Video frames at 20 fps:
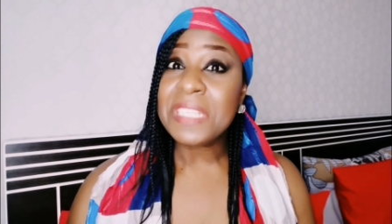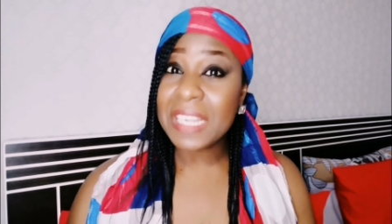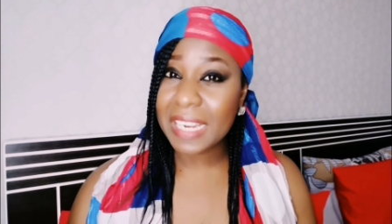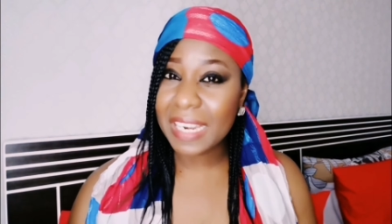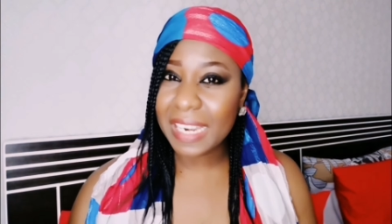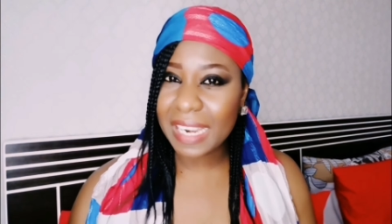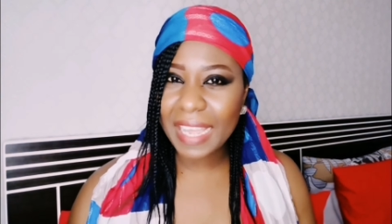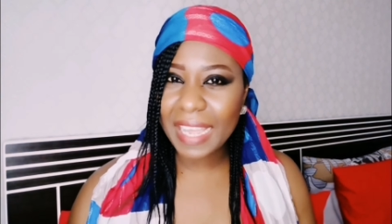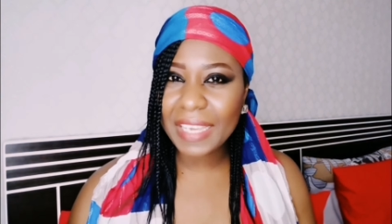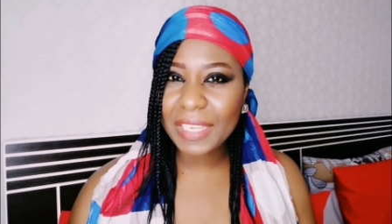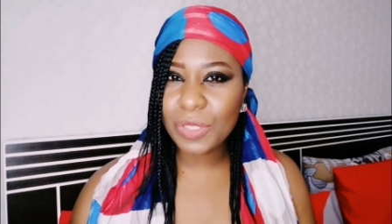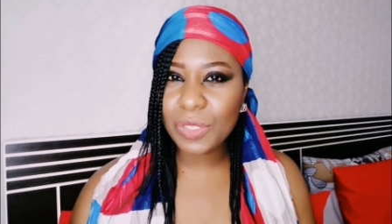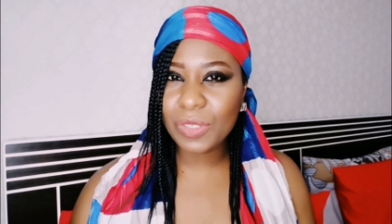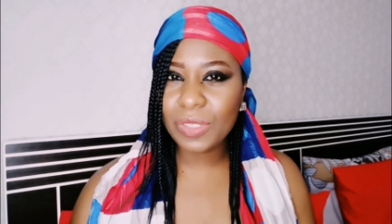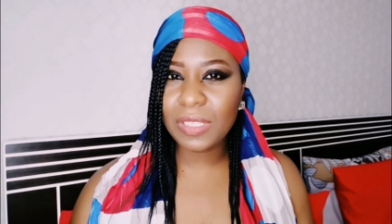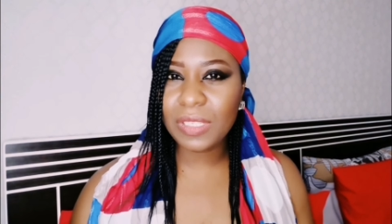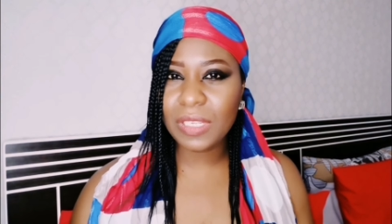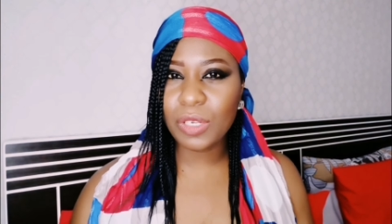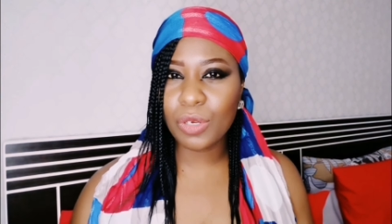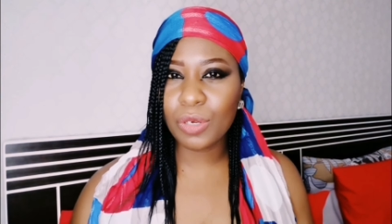they like
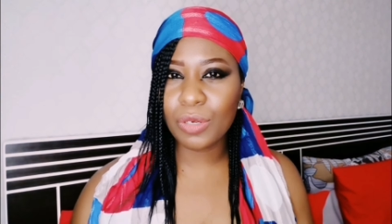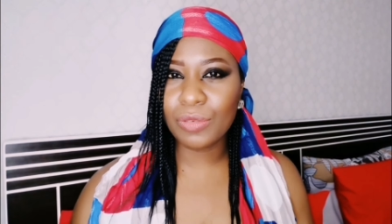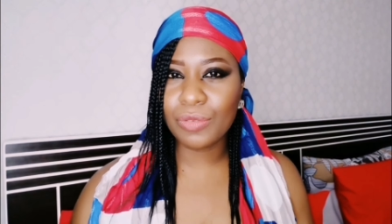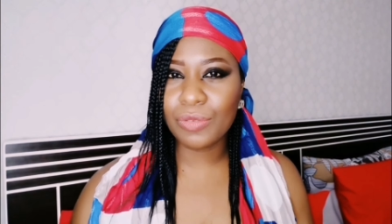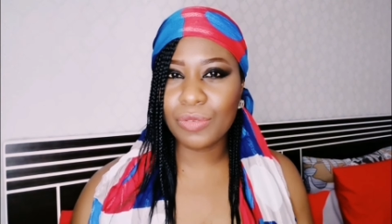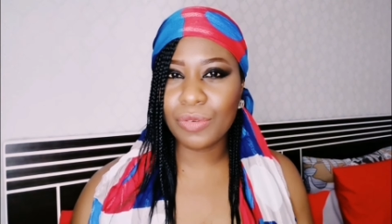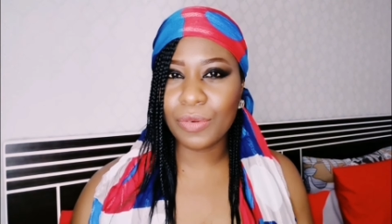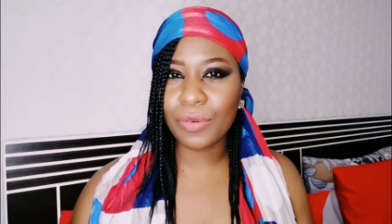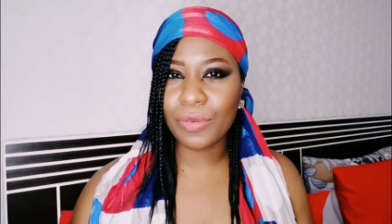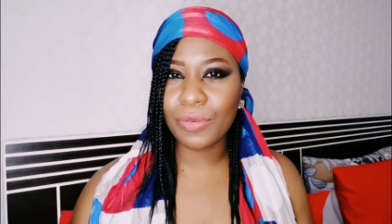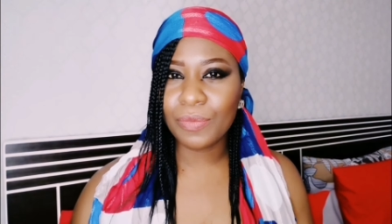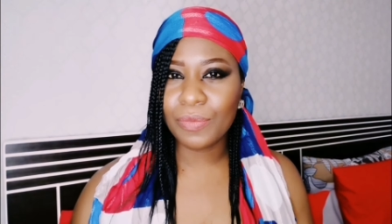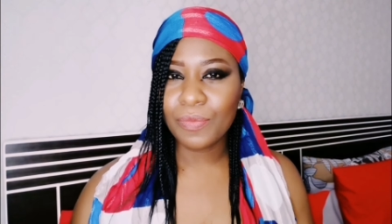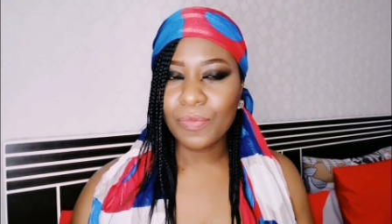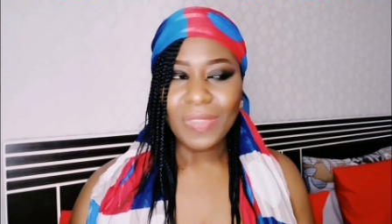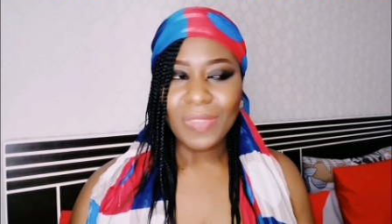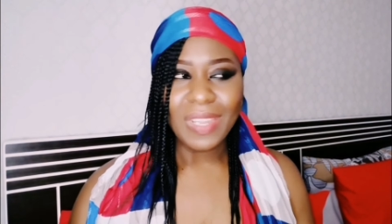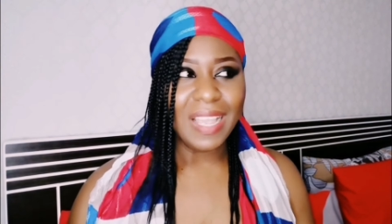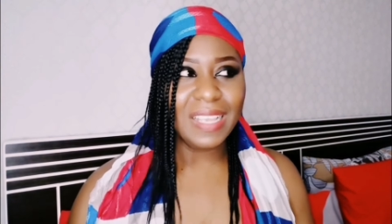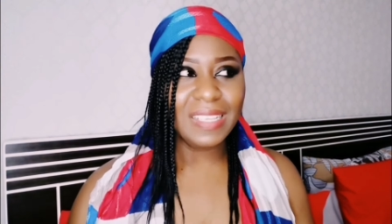to take control,
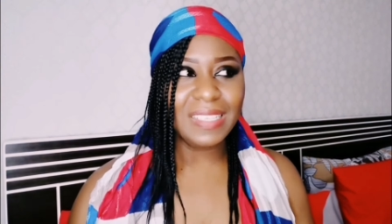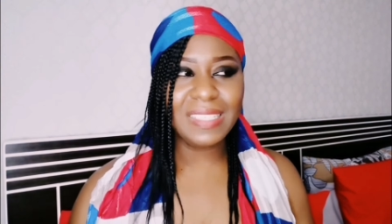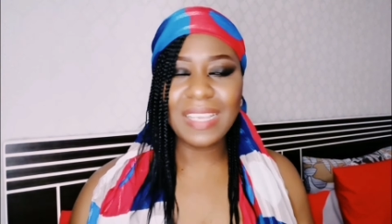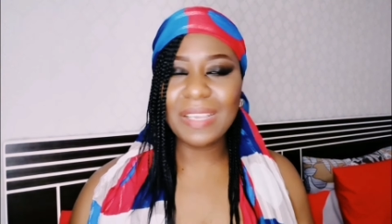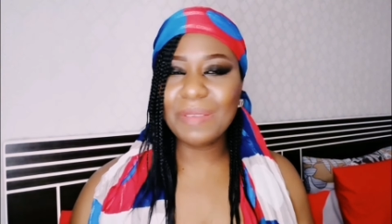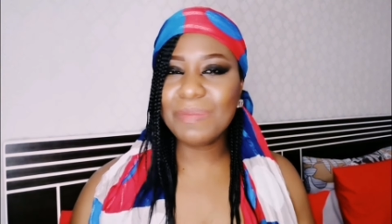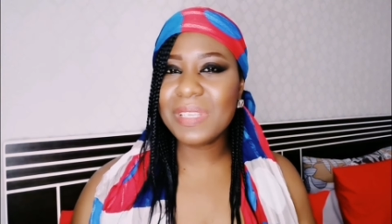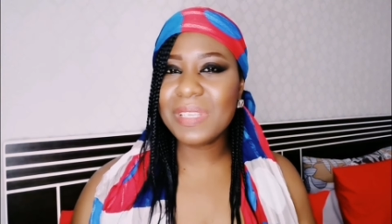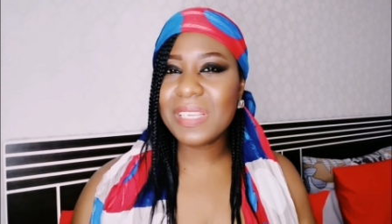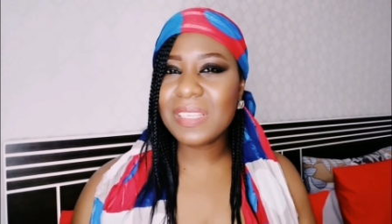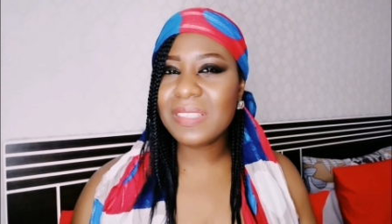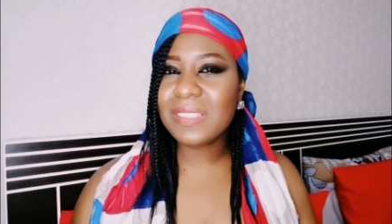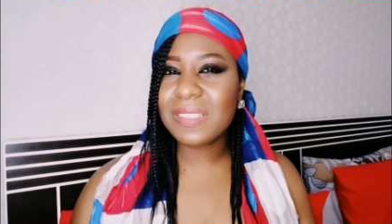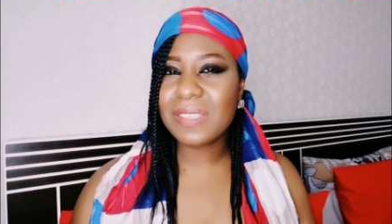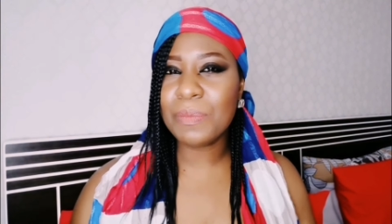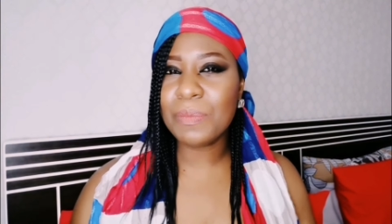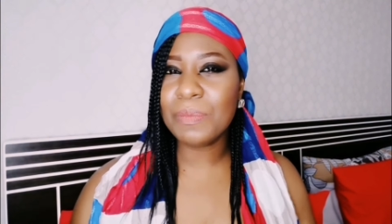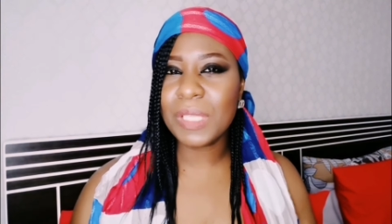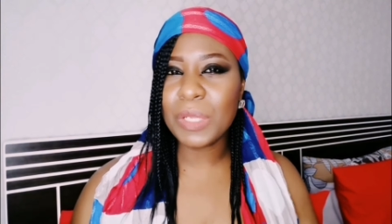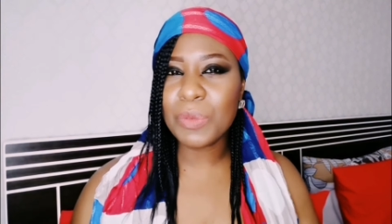except it's
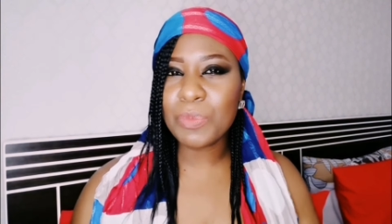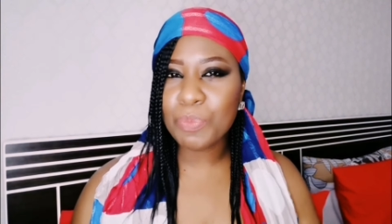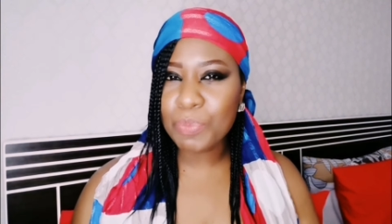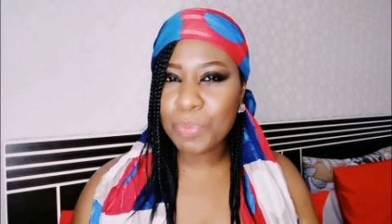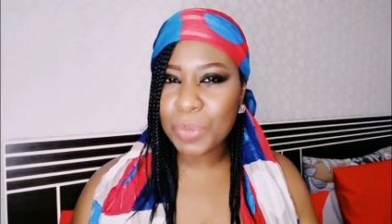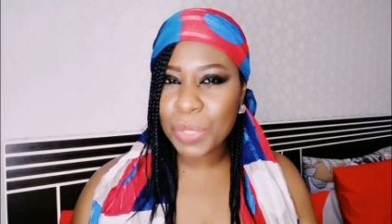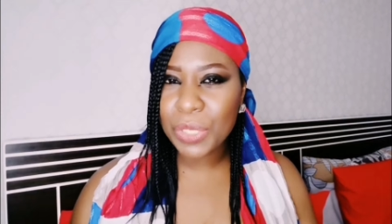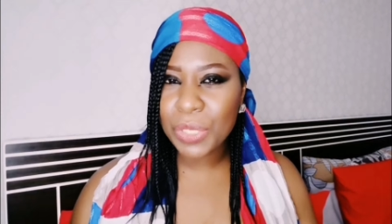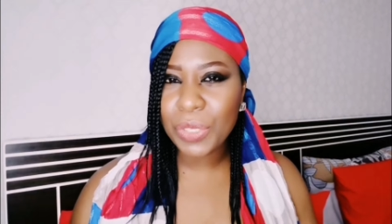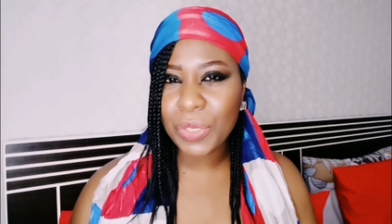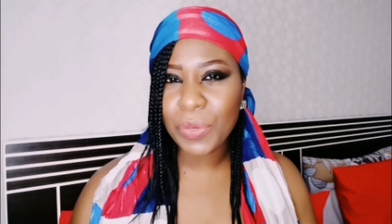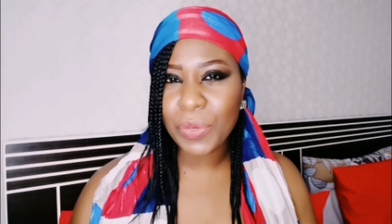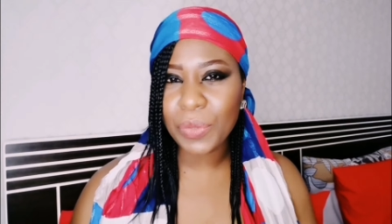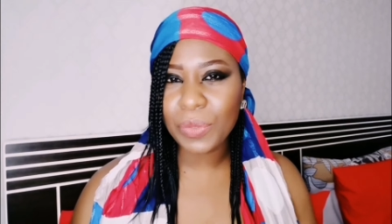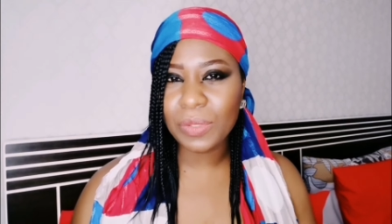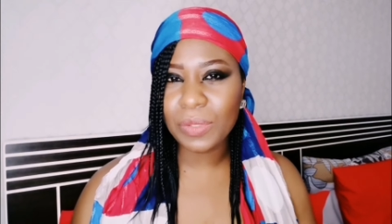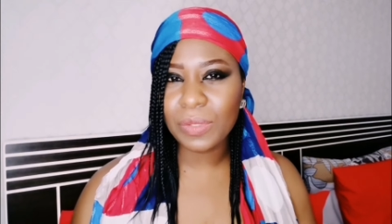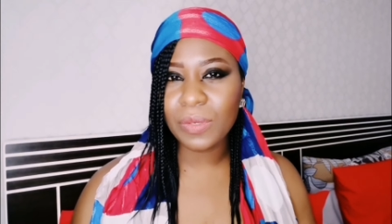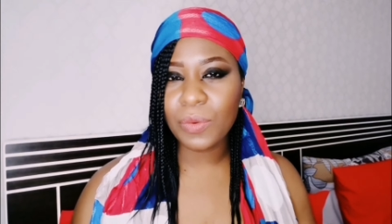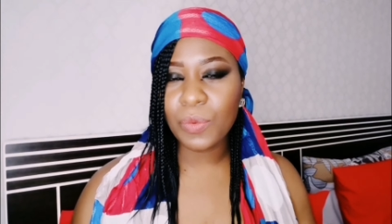something
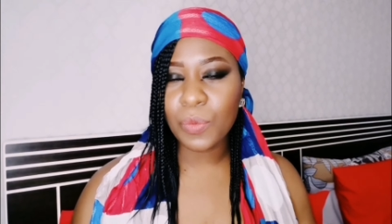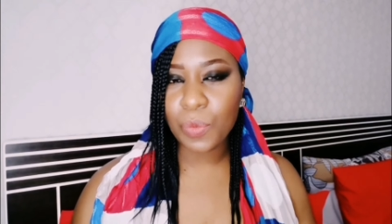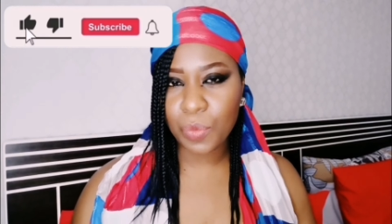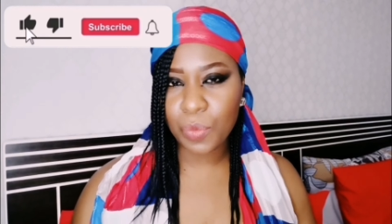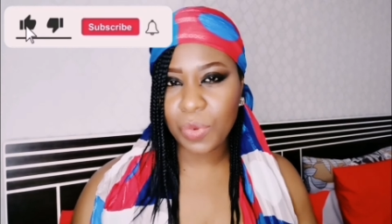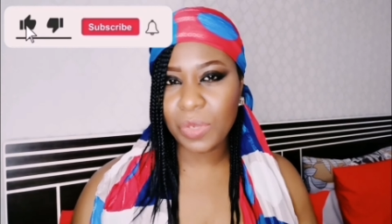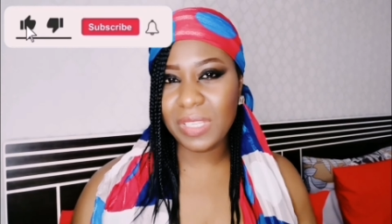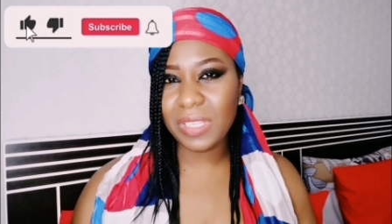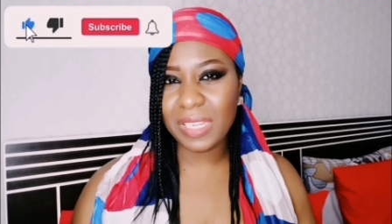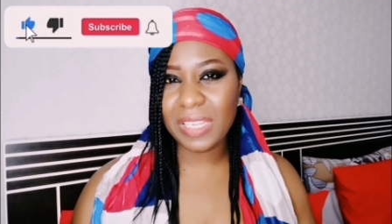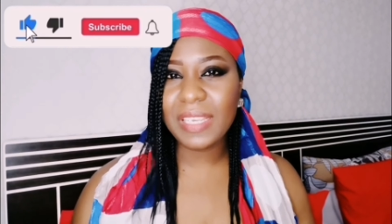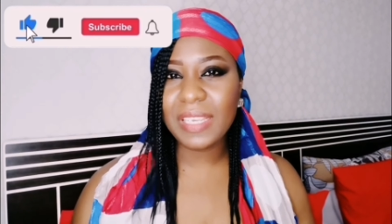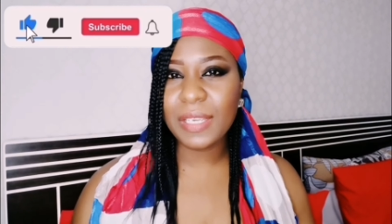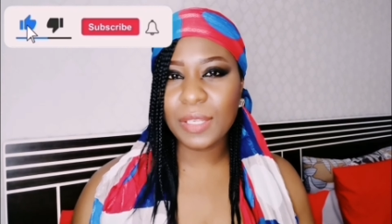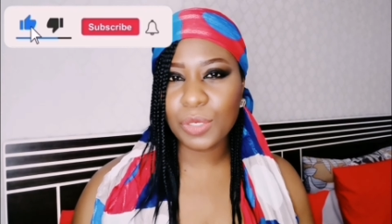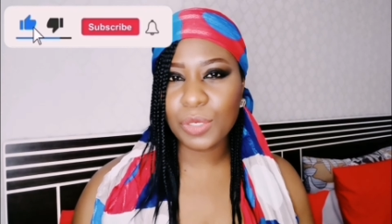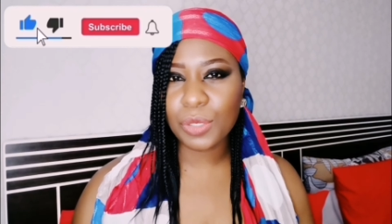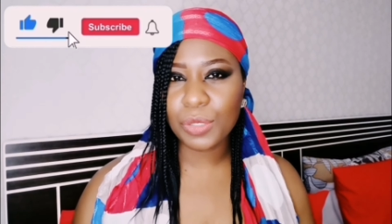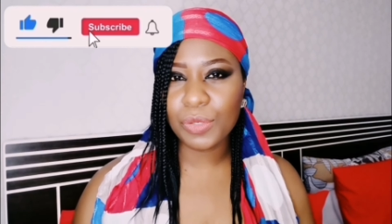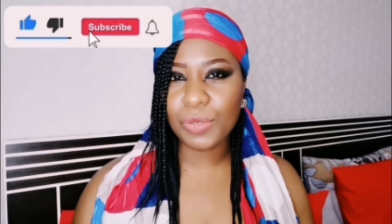beyond what they
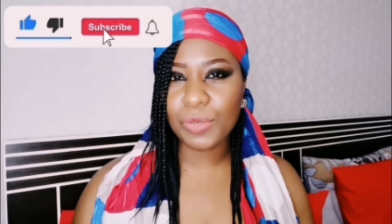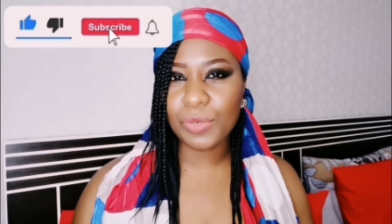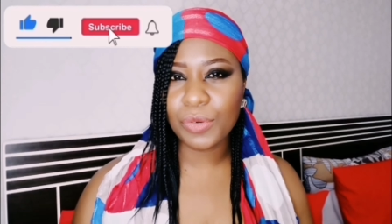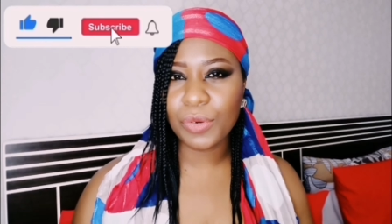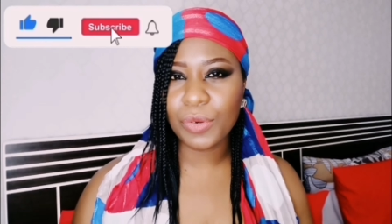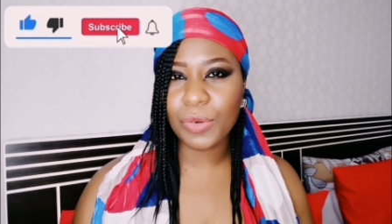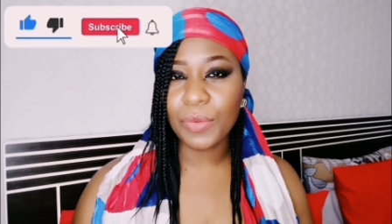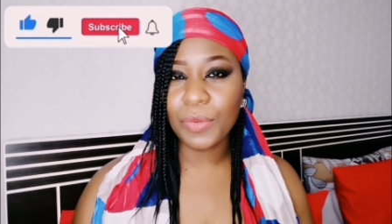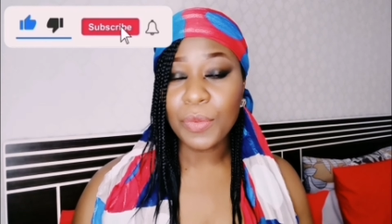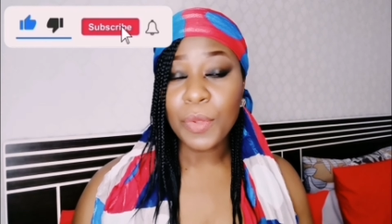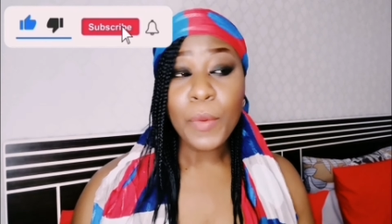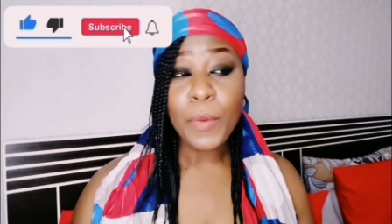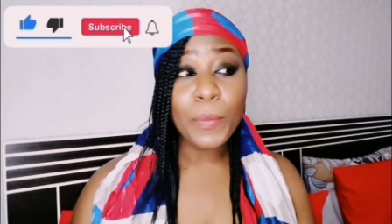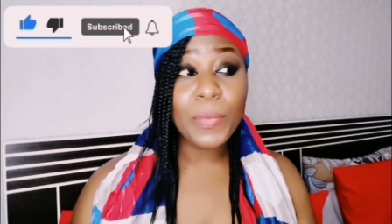can control.